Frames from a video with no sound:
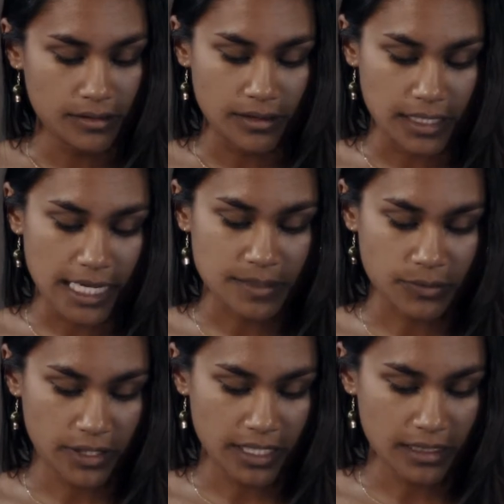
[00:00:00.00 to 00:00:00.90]
The next
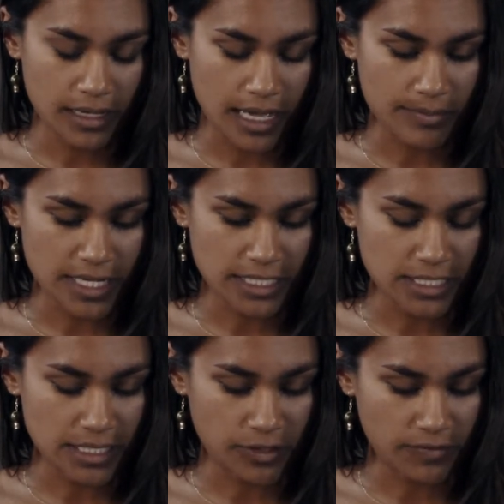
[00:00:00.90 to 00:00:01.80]
morning, I
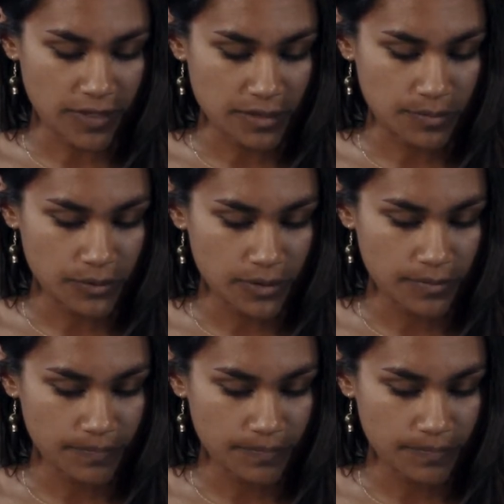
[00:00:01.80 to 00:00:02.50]
messaged him on Facebook